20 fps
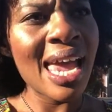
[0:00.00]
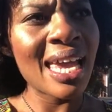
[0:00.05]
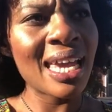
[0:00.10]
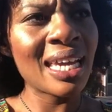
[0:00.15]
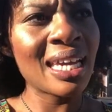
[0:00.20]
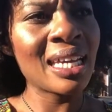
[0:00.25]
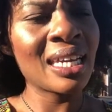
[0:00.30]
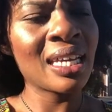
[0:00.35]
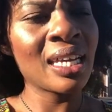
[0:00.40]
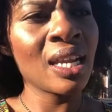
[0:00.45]

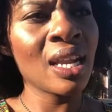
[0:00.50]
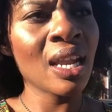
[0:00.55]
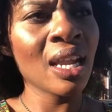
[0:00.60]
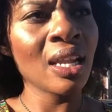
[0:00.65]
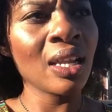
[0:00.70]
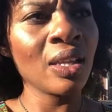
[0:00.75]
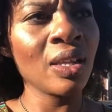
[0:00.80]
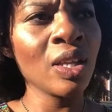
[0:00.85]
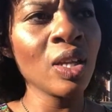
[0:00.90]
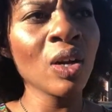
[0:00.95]
And
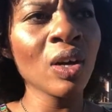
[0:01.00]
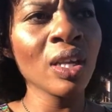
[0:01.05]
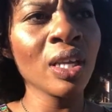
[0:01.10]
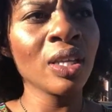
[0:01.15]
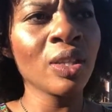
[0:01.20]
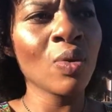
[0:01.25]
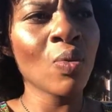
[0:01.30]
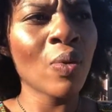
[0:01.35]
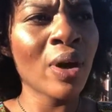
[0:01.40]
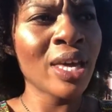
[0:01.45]

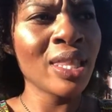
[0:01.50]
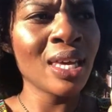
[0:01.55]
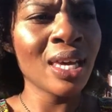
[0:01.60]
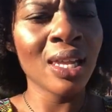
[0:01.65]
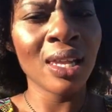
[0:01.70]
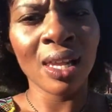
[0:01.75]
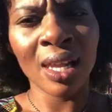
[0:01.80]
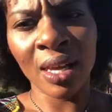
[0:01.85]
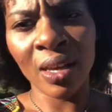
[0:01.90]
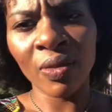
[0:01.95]
literally, the way they
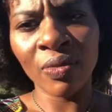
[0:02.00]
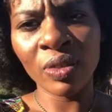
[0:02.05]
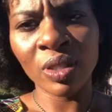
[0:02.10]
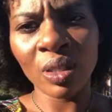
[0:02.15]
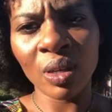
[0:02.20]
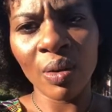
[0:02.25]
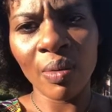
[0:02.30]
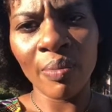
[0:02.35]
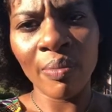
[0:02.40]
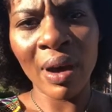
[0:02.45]
left
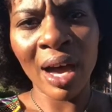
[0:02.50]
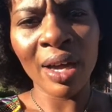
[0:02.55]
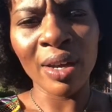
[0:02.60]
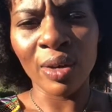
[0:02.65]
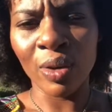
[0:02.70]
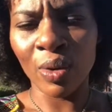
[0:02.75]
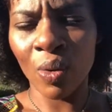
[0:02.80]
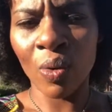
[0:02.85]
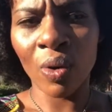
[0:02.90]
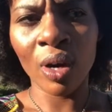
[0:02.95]
my
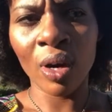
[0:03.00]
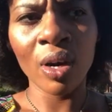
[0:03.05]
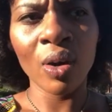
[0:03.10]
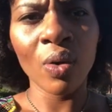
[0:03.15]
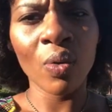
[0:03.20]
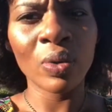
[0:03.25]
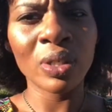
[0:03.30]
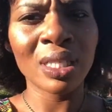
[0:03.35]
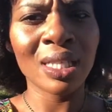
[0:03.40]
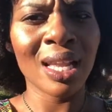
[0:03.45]
door
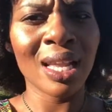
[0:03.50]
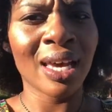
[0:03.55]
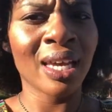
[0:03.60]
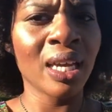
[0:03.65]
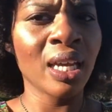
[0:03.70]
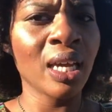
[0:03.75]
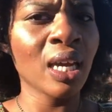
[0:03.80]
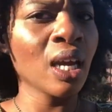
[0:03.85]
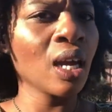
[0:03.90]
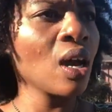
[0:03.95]
was
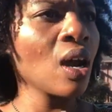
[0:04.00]
like,